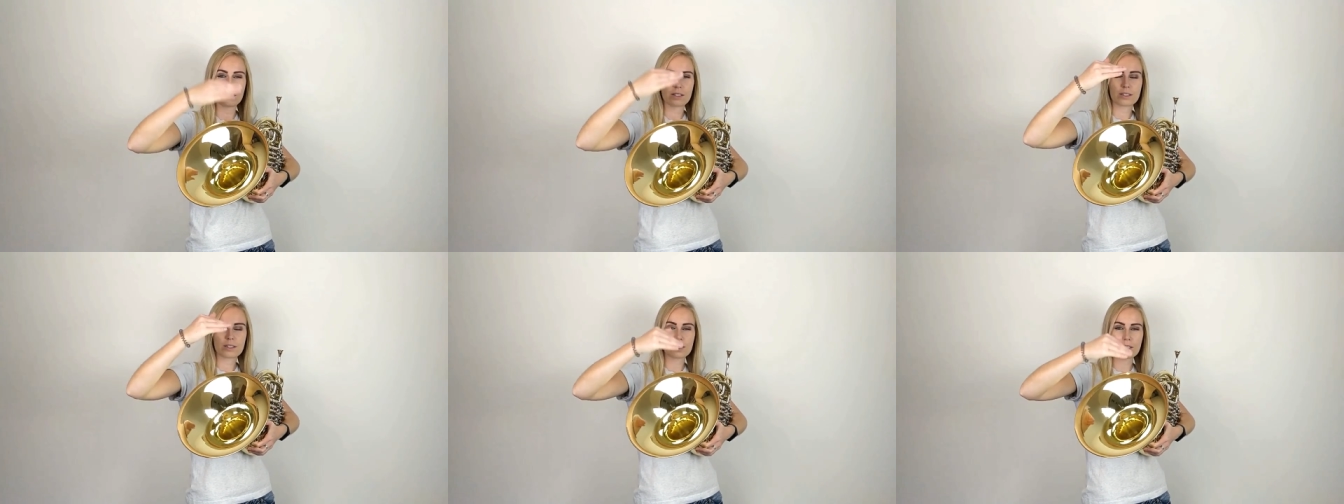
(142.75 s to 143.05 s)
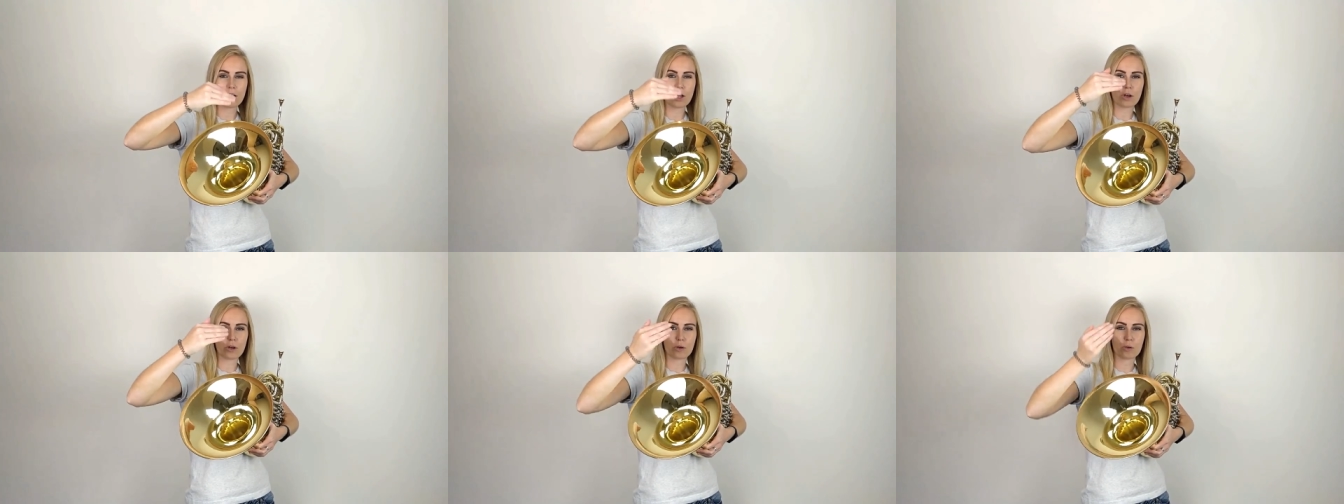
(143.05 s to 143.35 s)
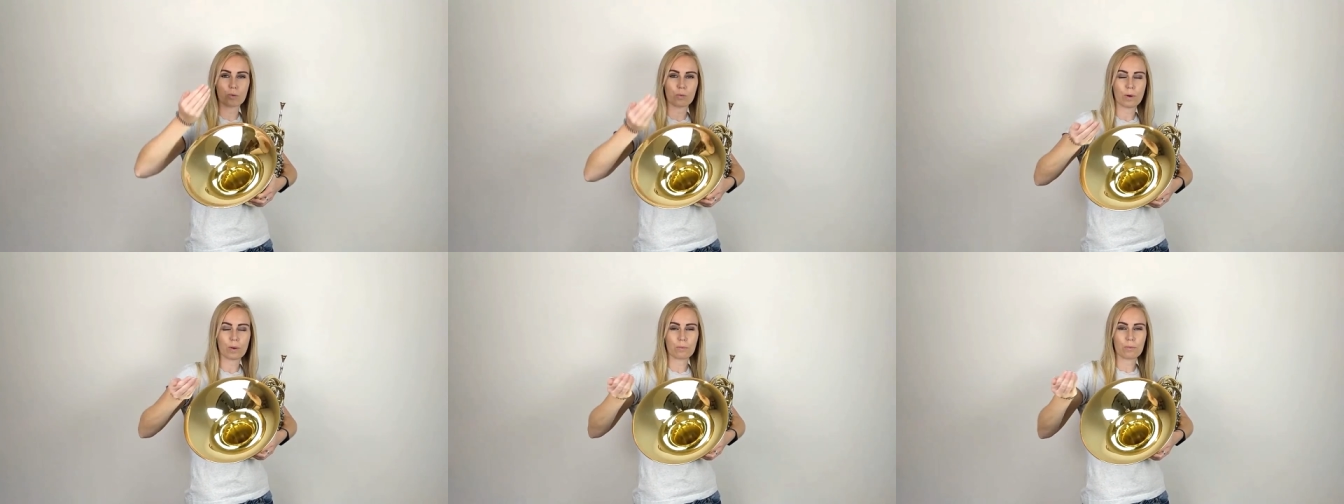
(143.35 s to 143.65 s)
So
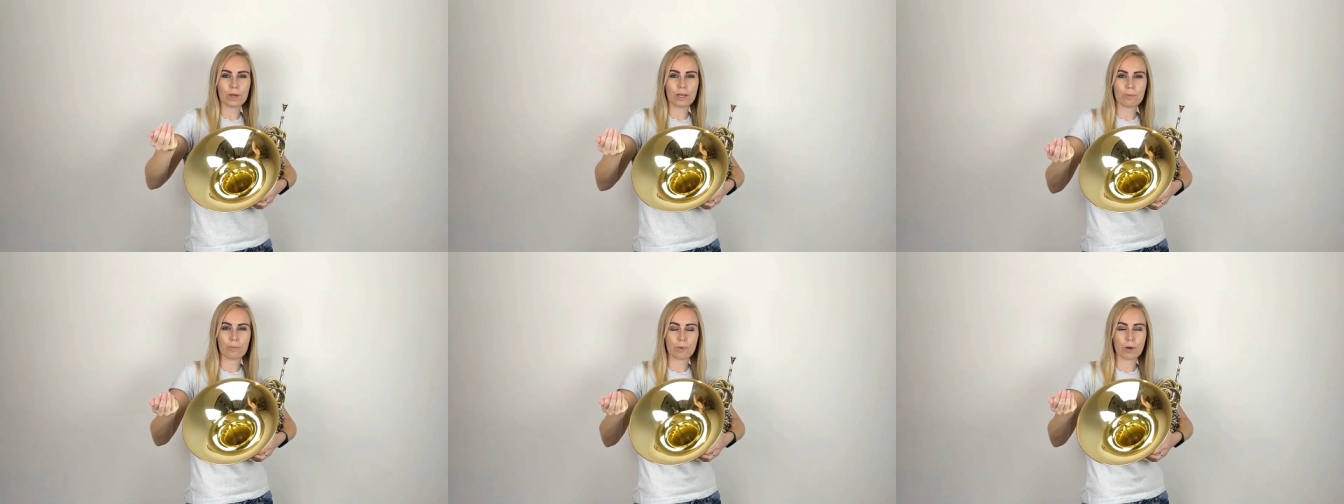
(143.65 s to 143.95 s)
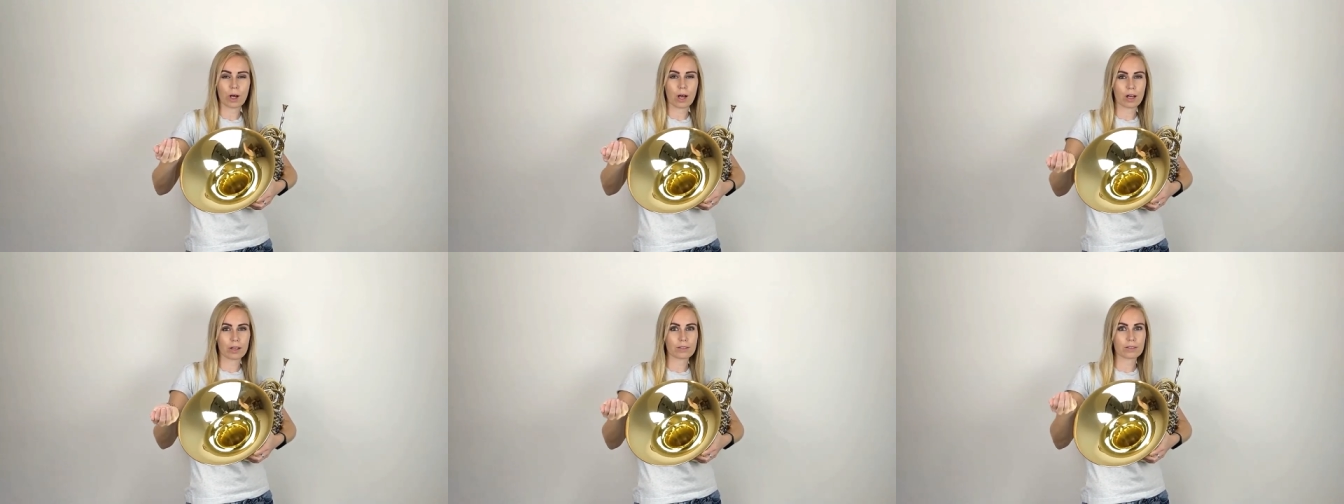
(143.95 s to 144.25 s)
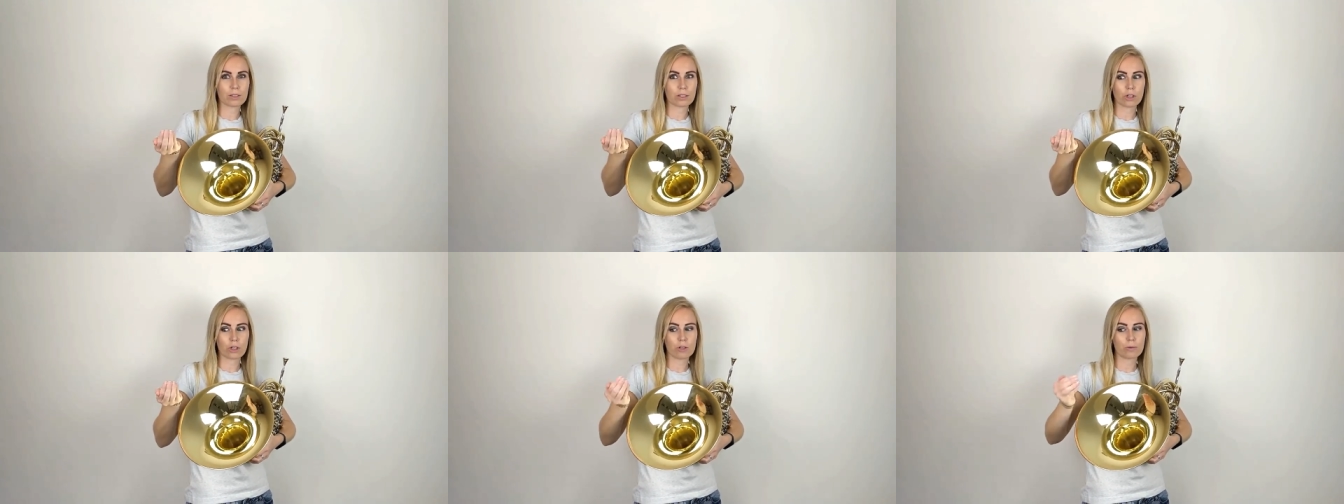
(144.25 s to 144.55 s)
when we put our
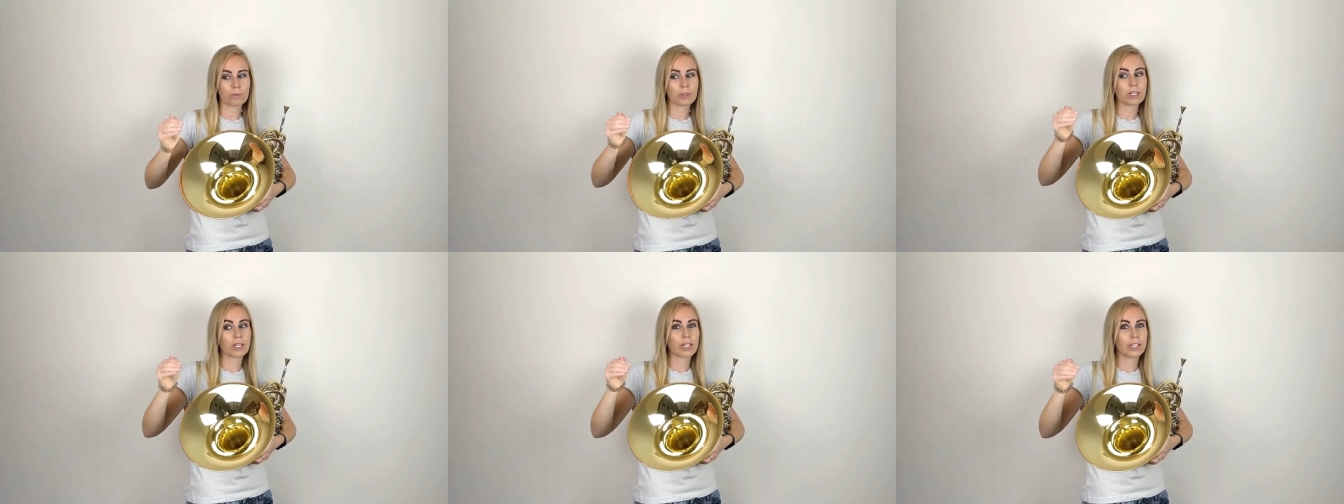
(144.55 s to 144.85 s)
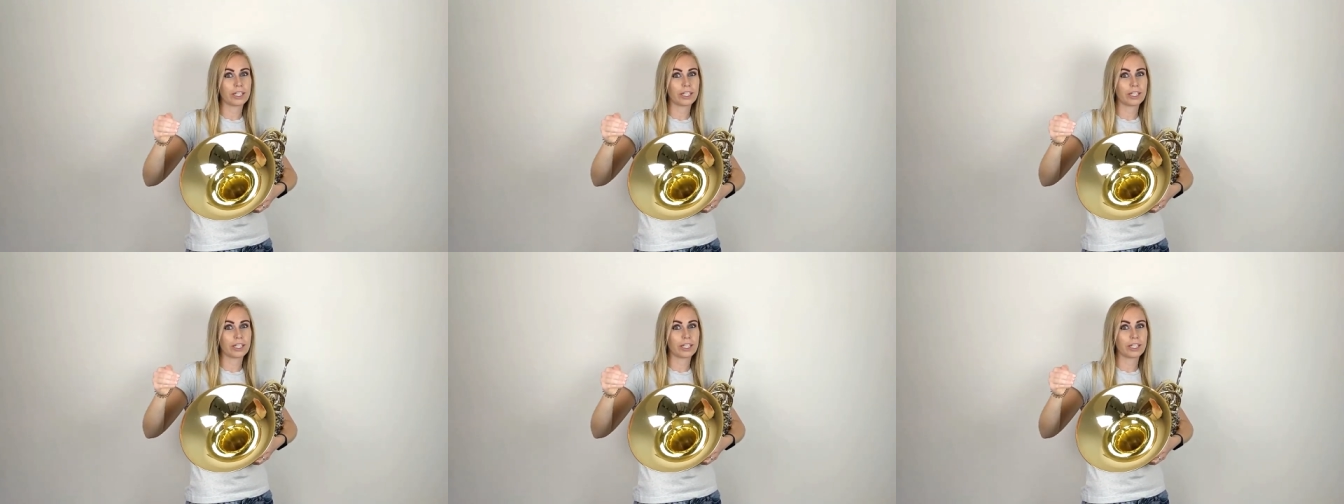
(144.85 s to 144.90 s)
scooped